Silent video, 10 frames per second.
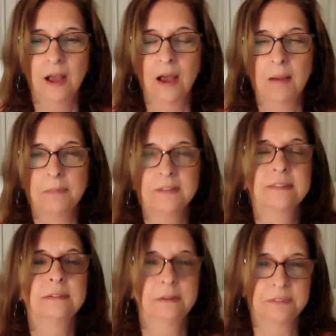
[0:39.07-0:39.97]

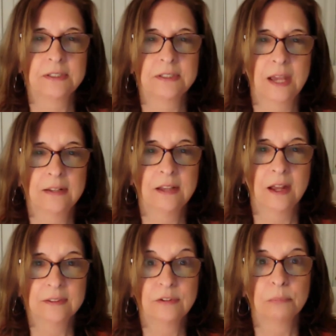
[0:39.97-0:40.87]
it's lifted 10
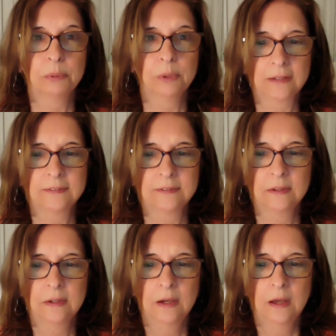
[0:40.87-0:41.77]
tons of
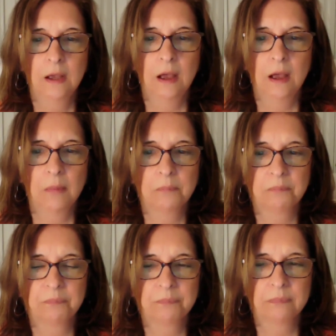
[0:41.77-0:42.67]
bricks
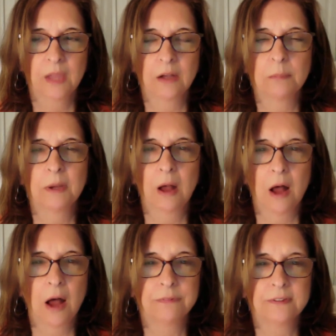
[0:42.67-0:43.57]
out of my
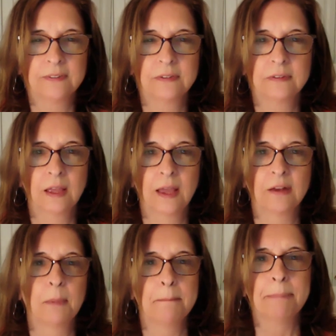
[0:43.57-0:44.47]
office,
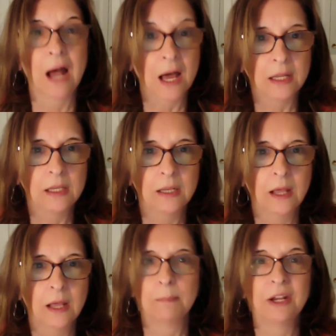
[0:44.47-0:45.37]
out of my body,
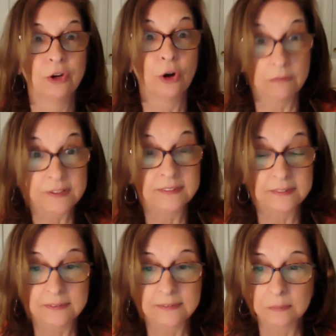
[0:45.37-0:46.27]
out of my nervous
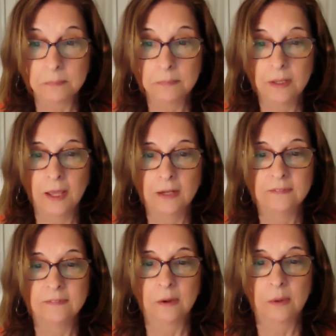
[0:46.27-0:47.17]
system.
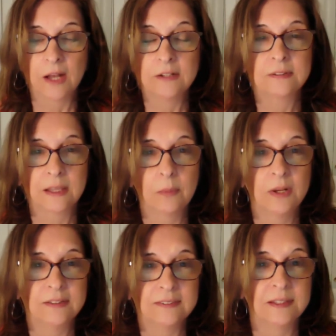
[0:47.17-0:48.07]
And so I just can't
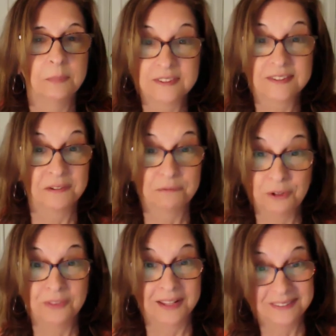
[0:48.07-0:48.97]
wait to see what's going to
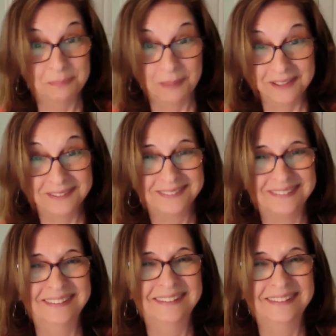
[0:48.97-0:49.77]
fill that space.